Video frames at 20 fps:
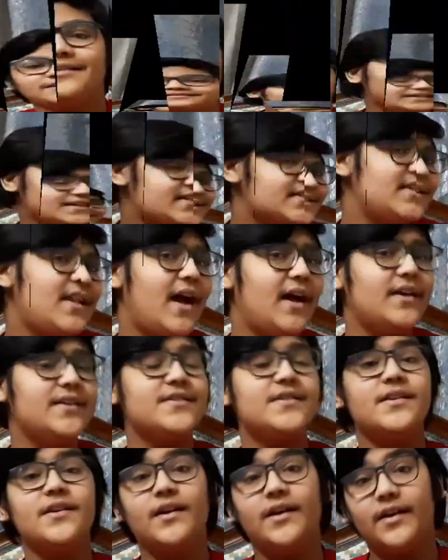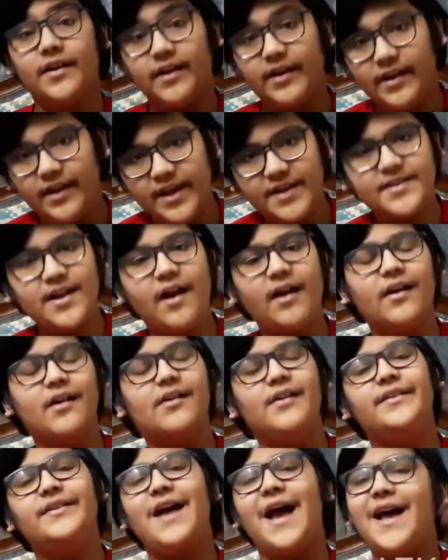This lands his
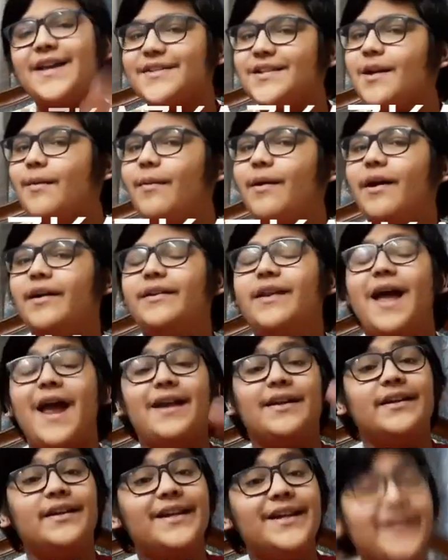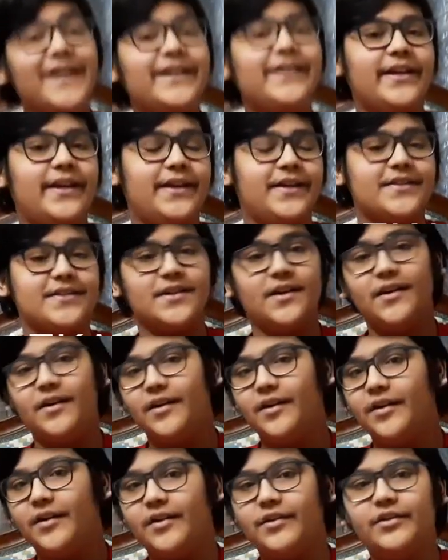uncle in Azkaban and he takes
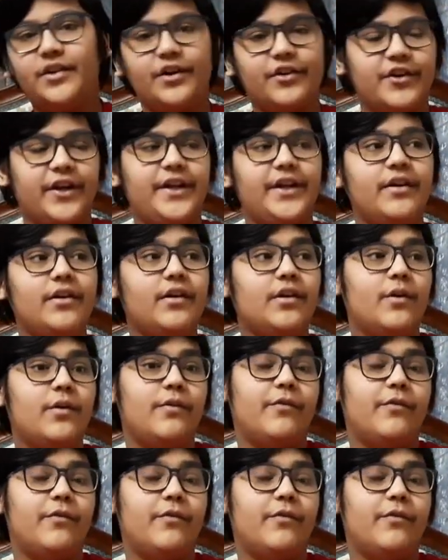the ring,